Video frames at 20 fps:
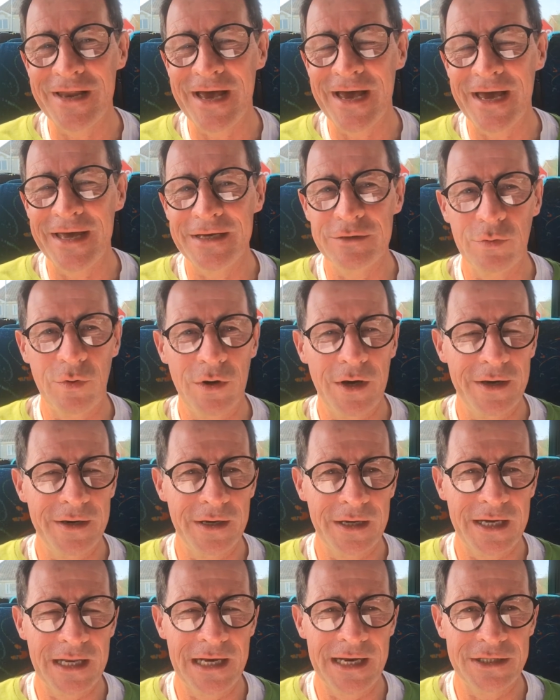And what a
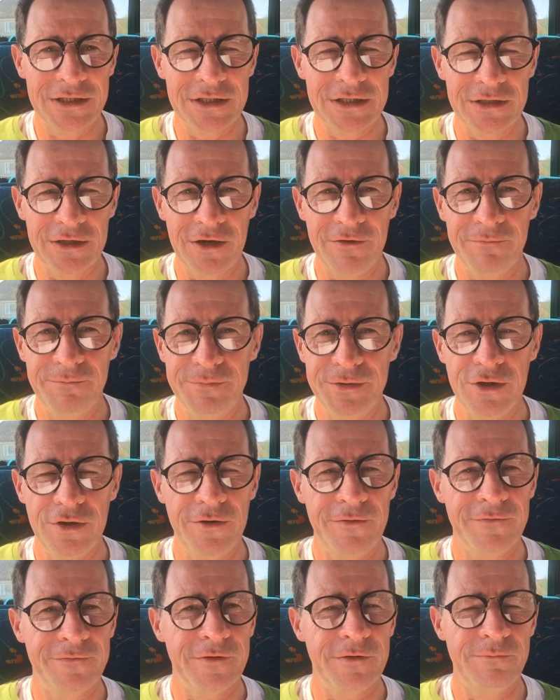collection of
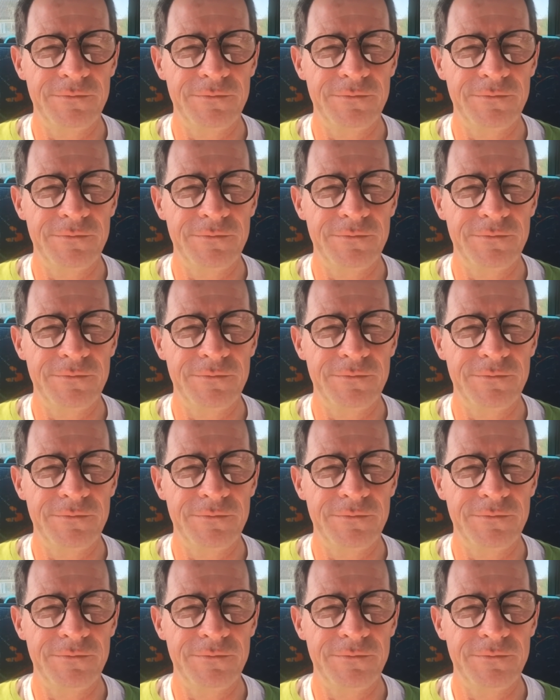beautiful,